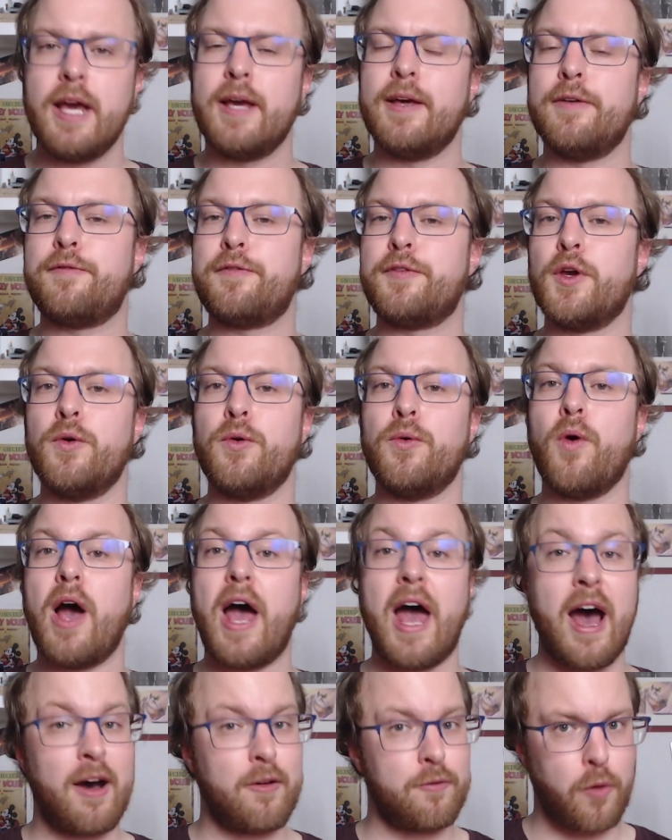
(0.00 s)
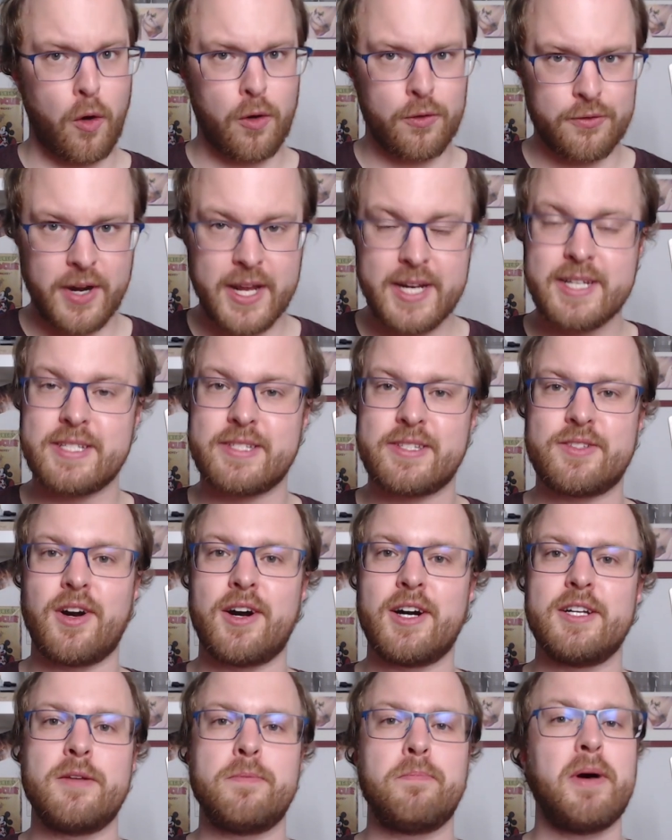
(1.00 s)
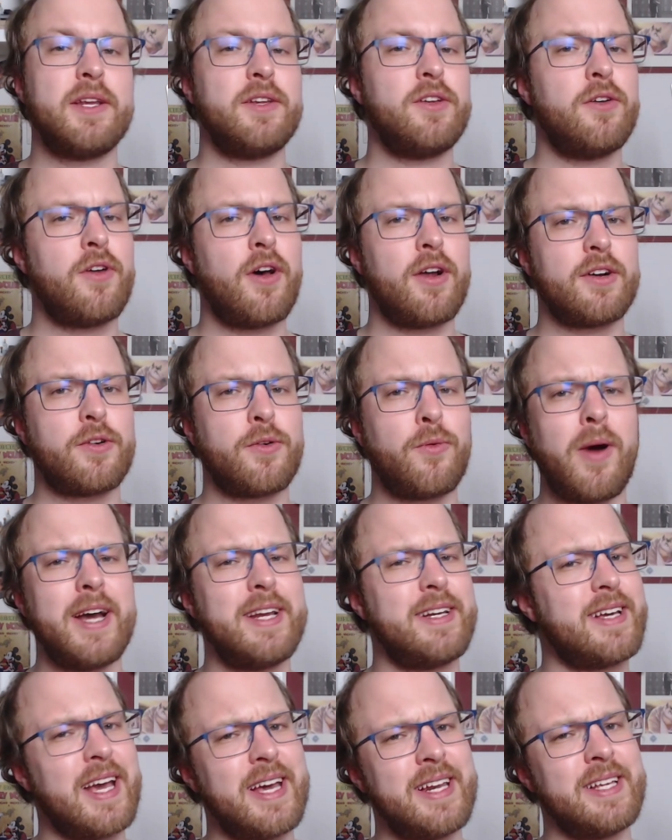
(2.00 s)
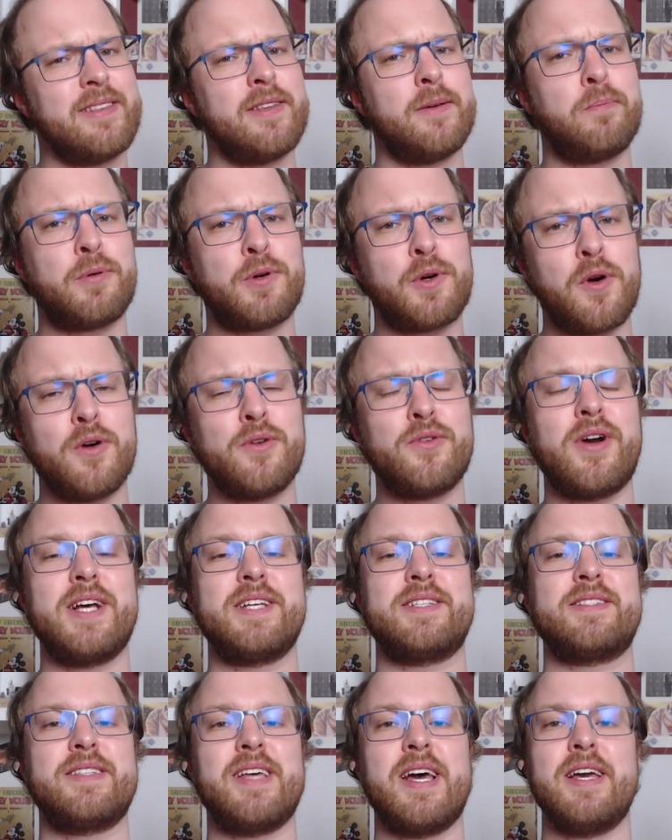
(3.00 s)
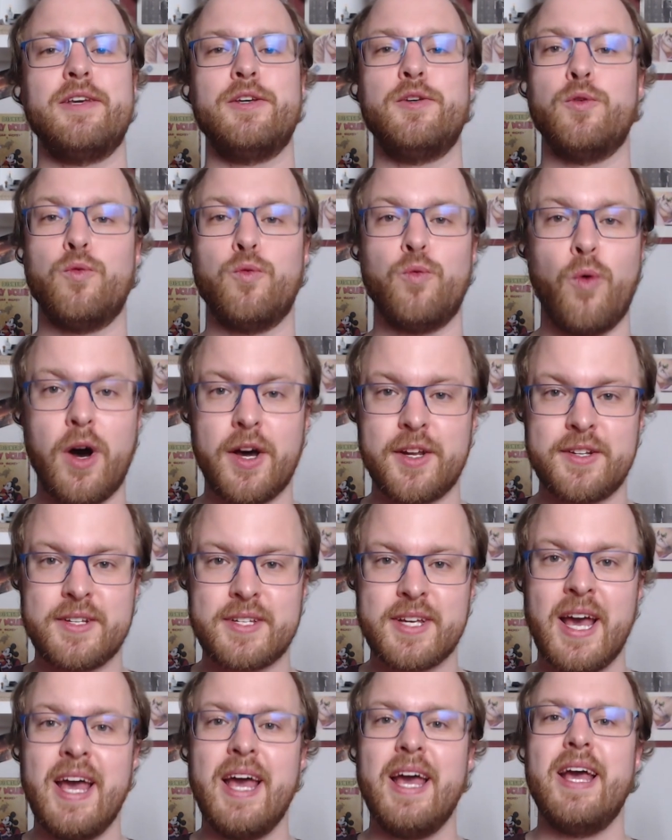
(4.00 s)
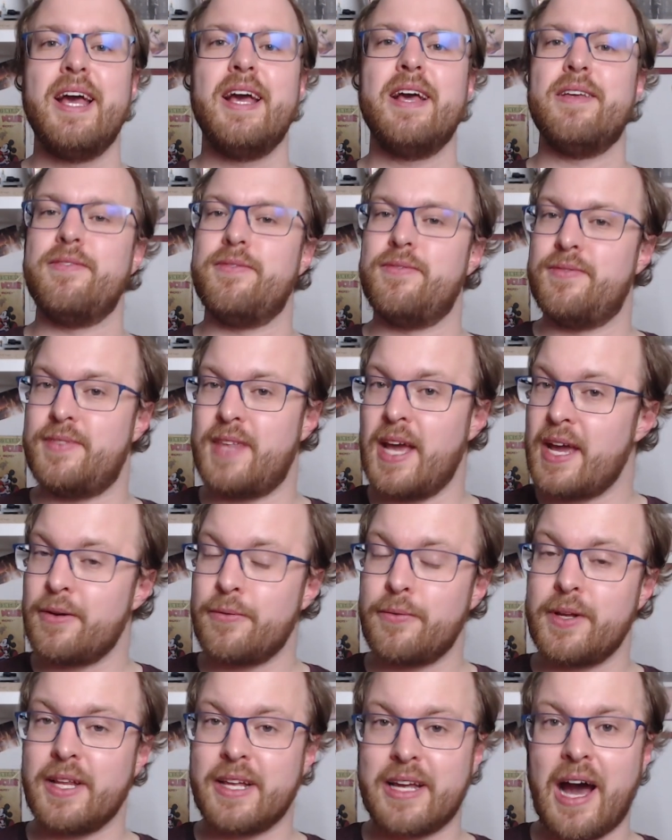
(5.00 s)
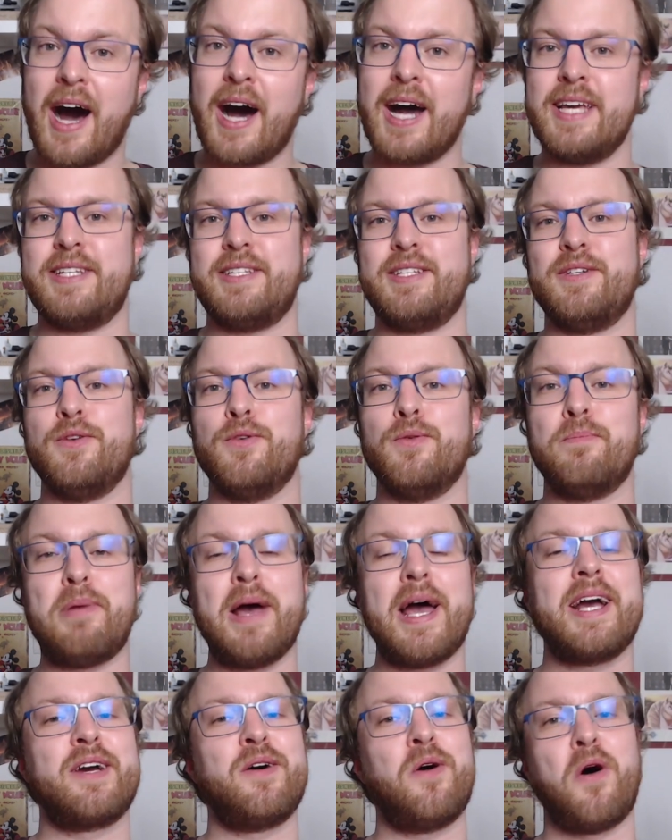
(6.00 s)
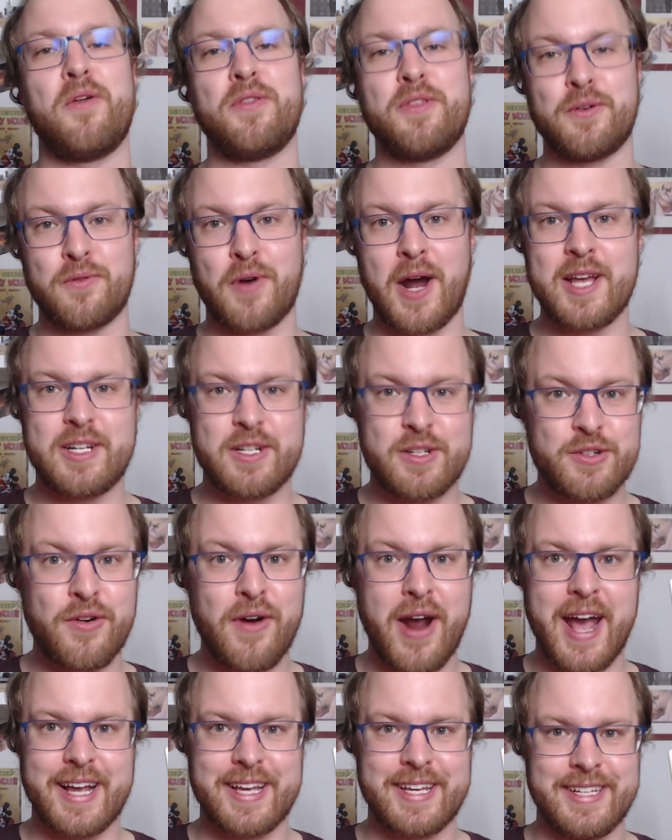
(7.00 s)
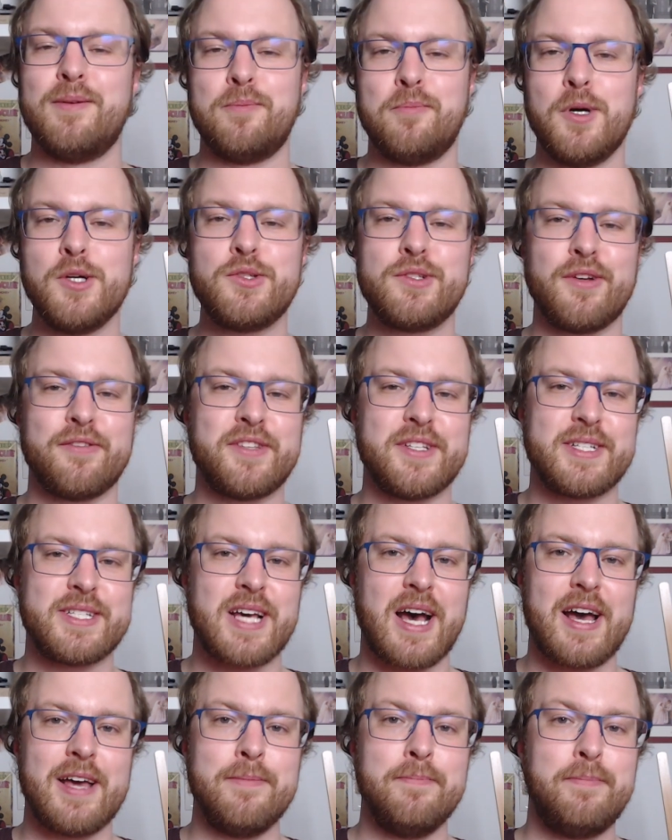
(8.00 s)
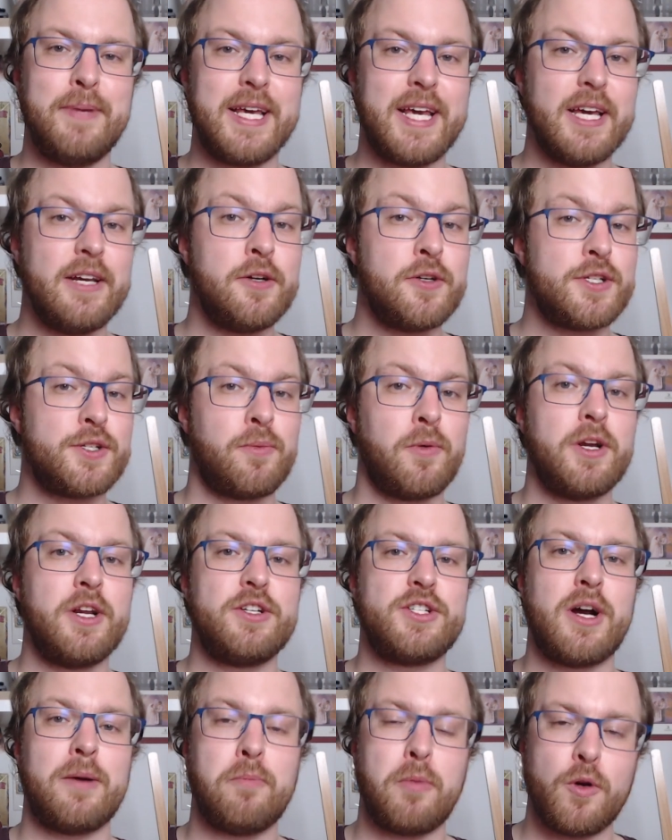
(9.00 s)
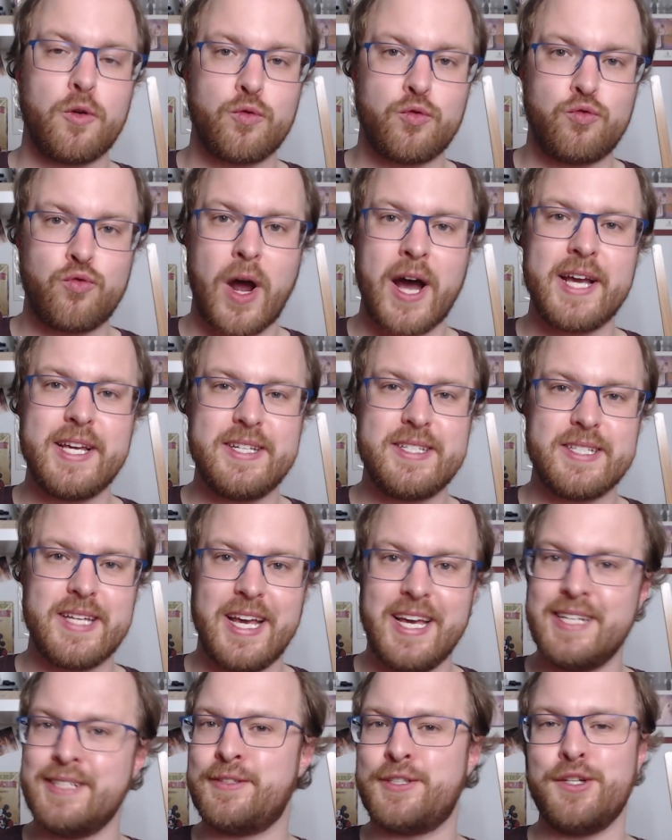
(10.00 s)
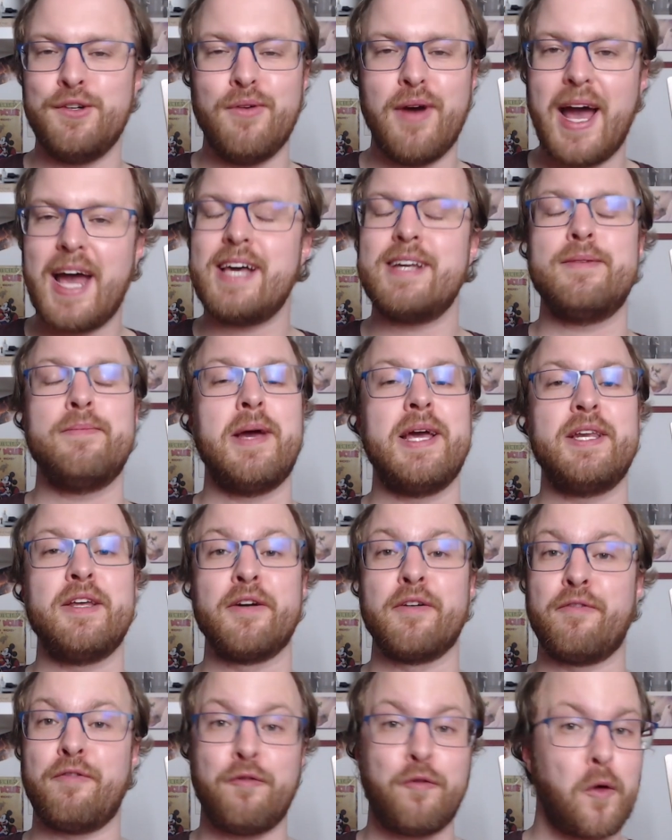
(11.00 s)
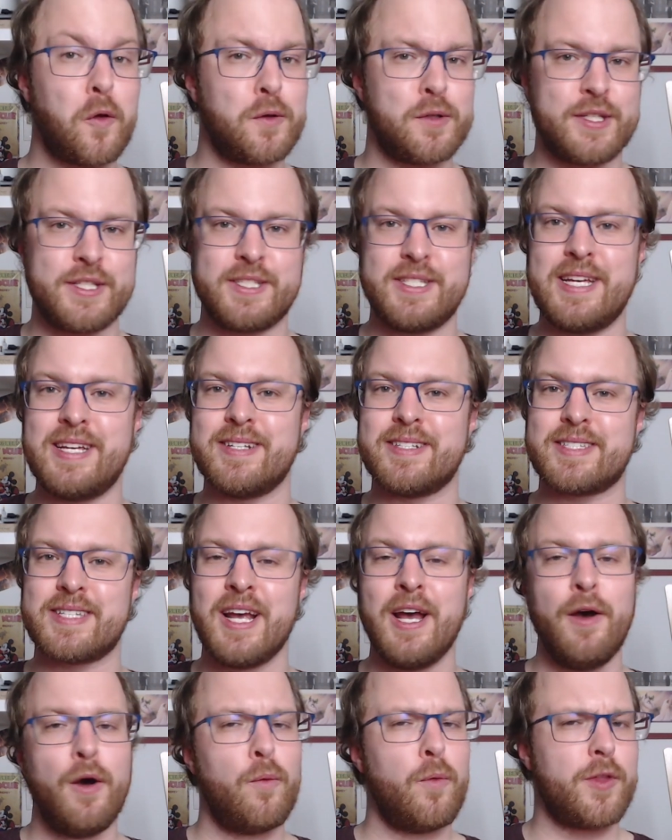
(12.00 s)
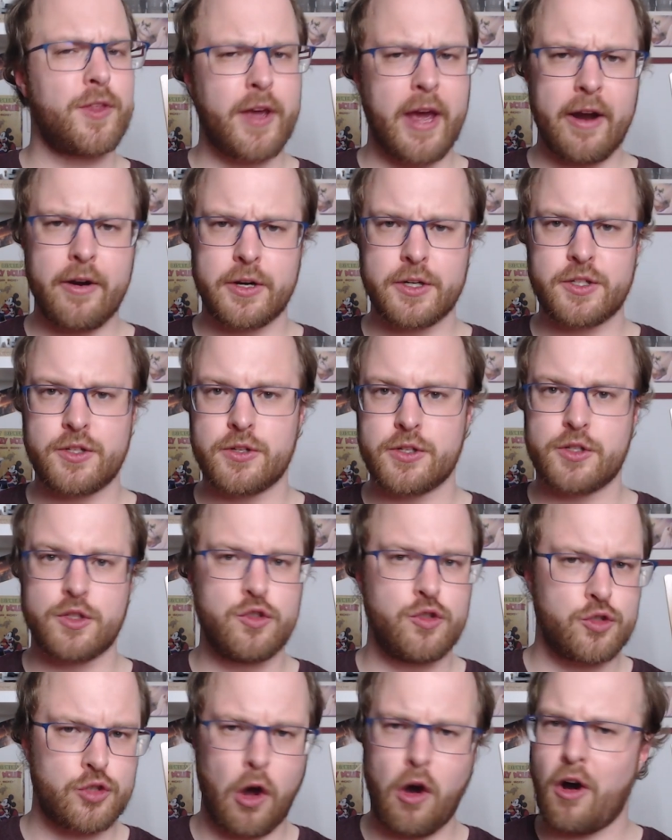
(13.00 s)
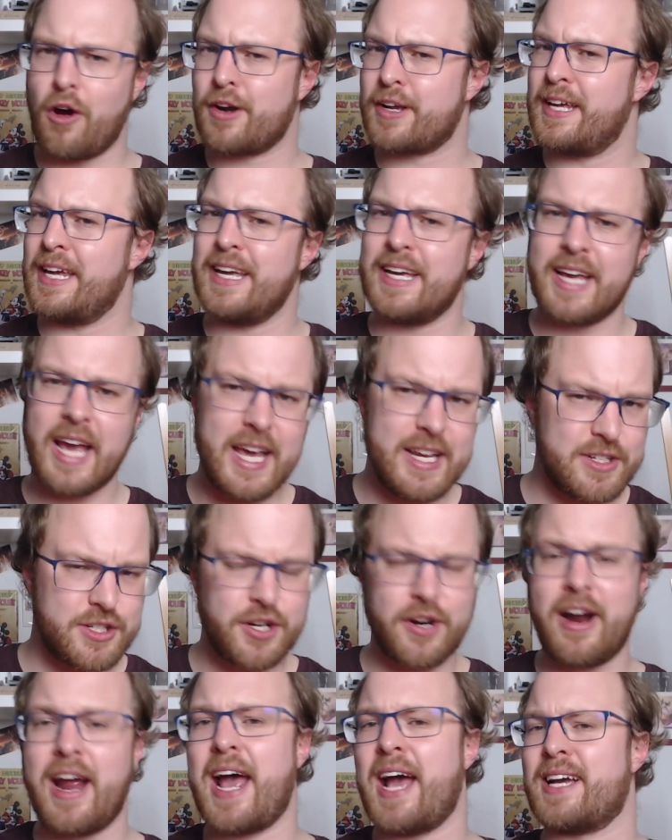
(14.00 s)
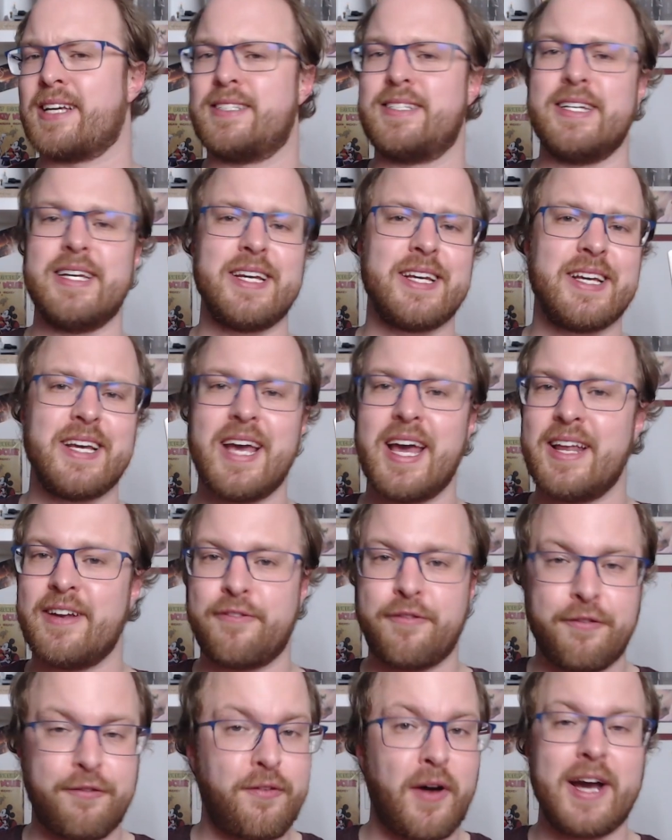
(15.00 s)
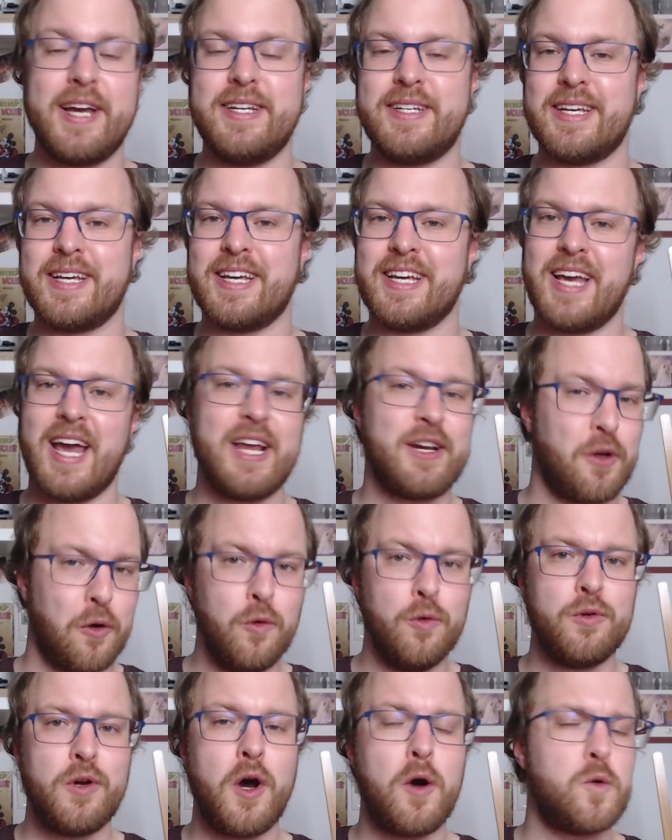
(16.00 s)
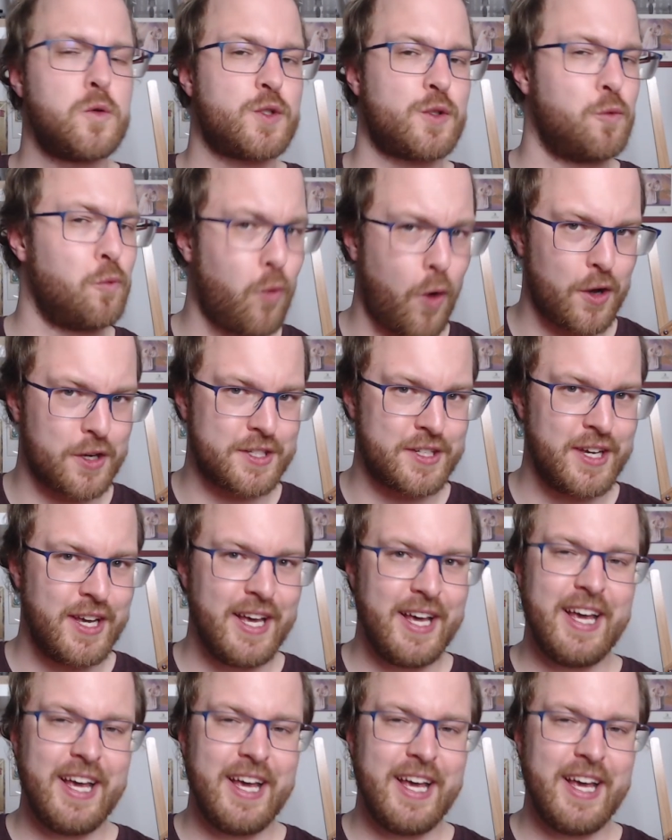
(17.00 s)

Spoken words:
If you have already started but you're not quite getting the progress that you want, they will guide you back on the right track. Most of the time, beginners want to jump right into animating full scenes, with characters talking, interacting, and fighting, and who knows what.